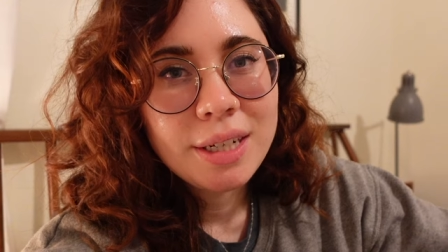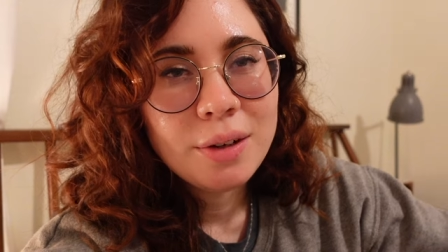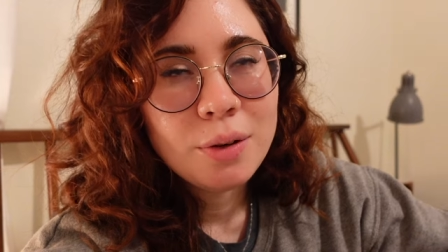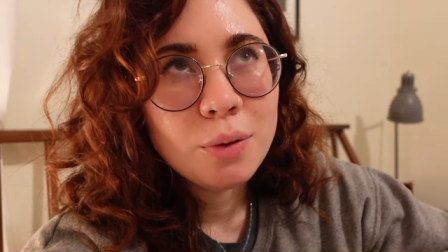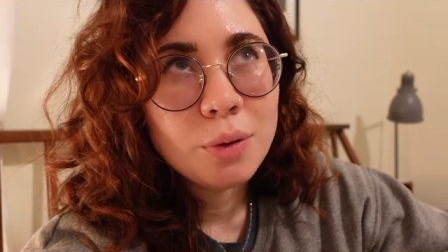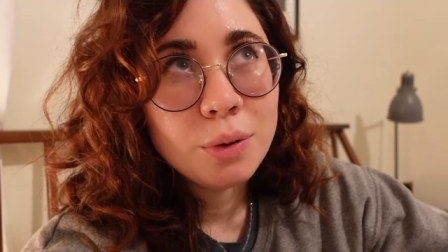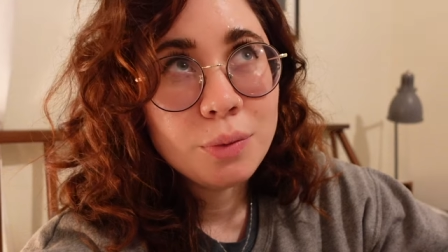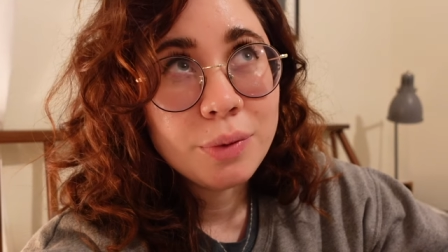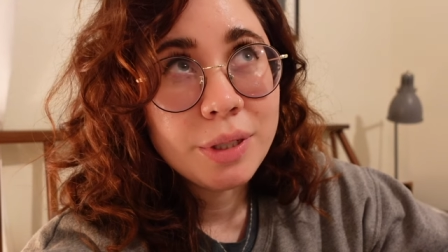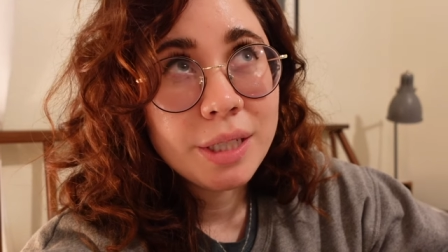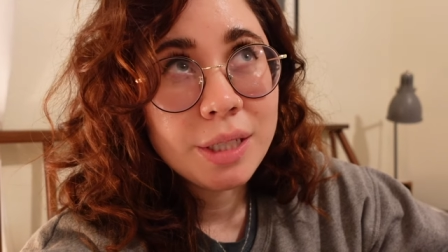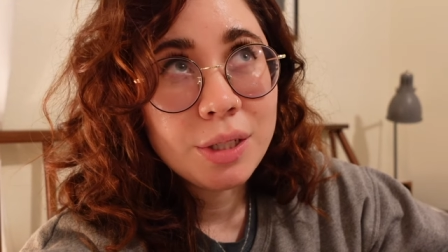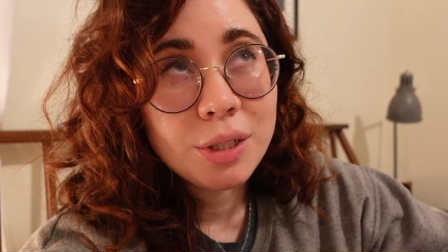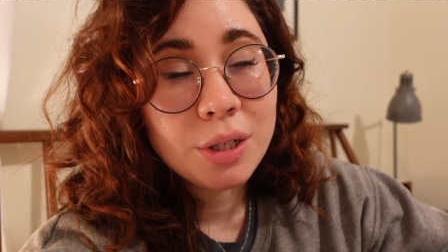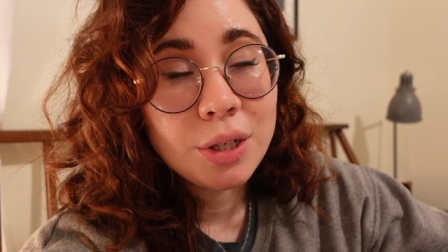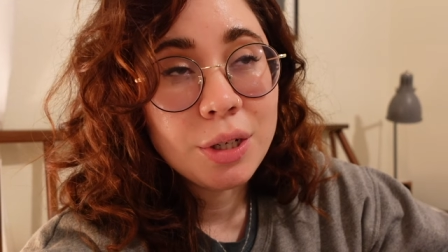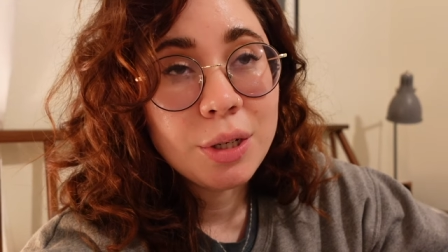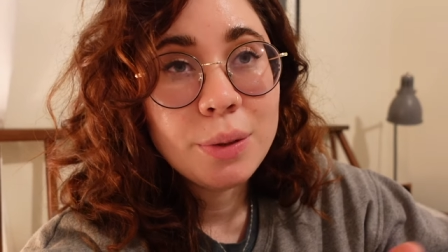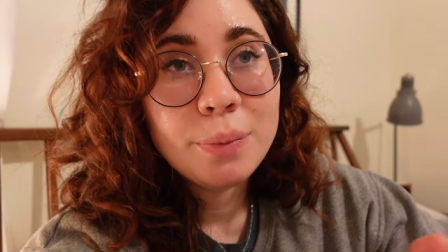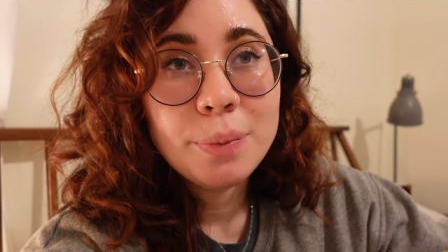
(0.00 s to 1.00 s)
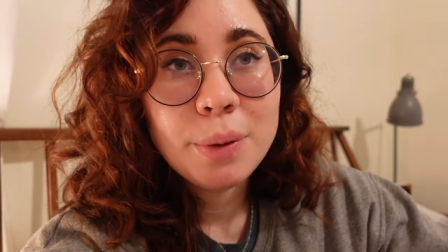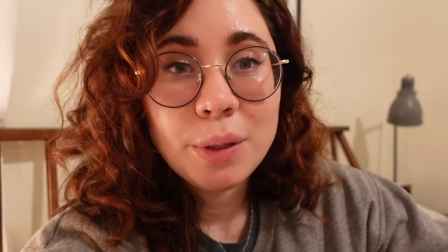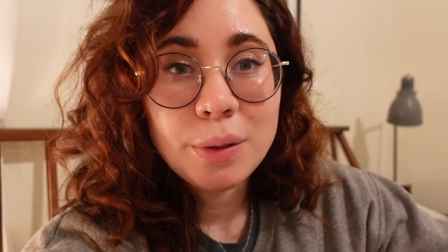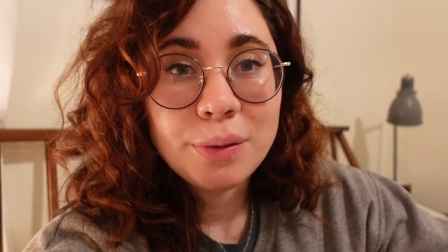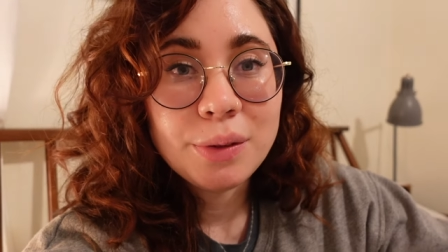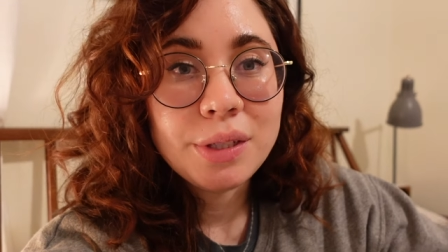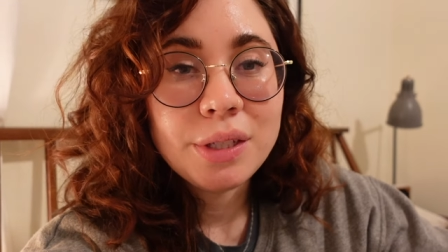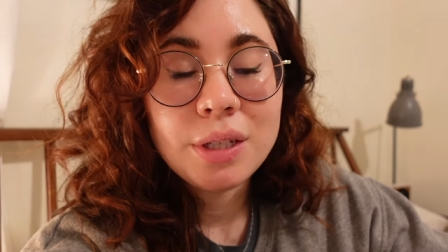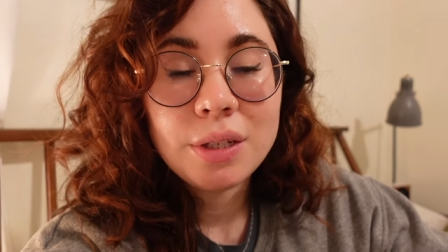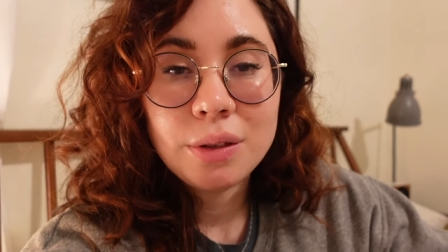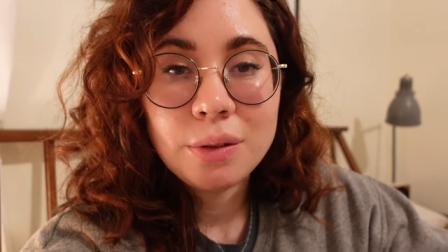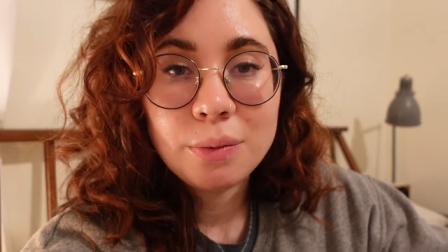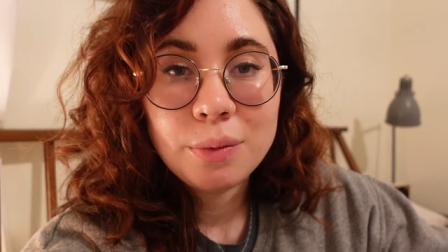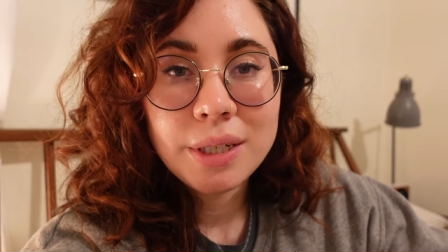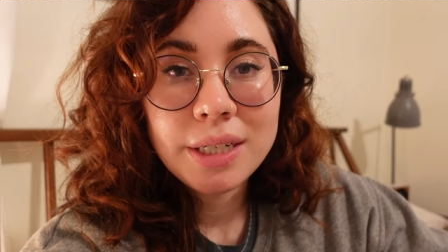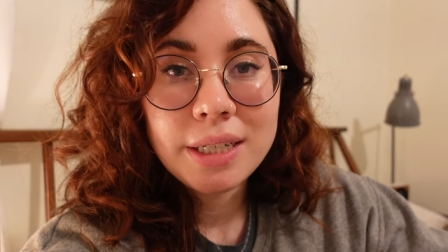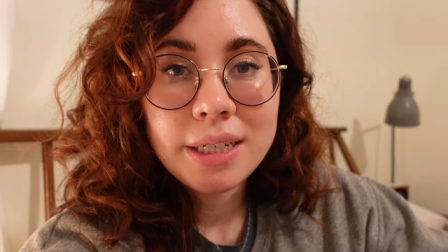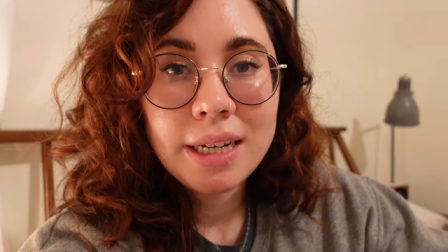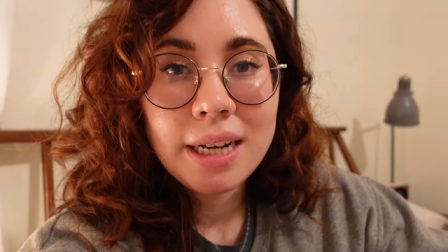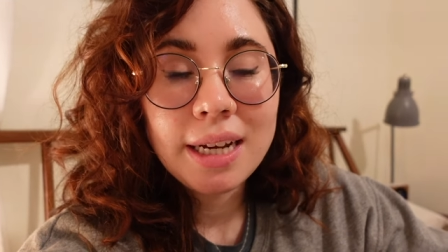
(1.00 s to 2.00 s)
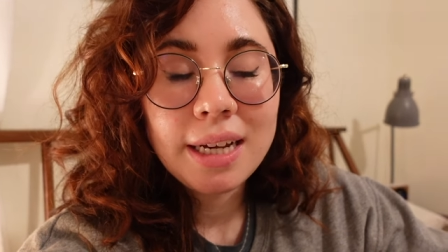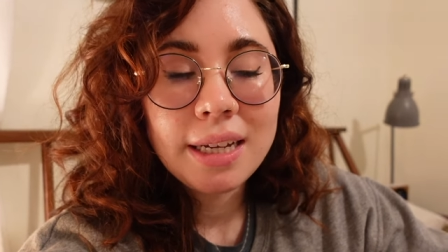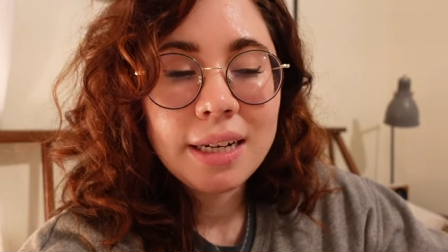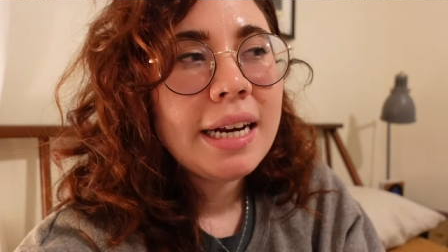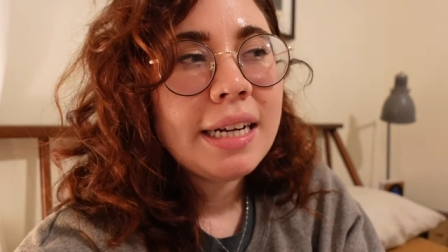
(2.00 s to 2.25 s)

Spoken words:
or restart Bones to the Wind yet,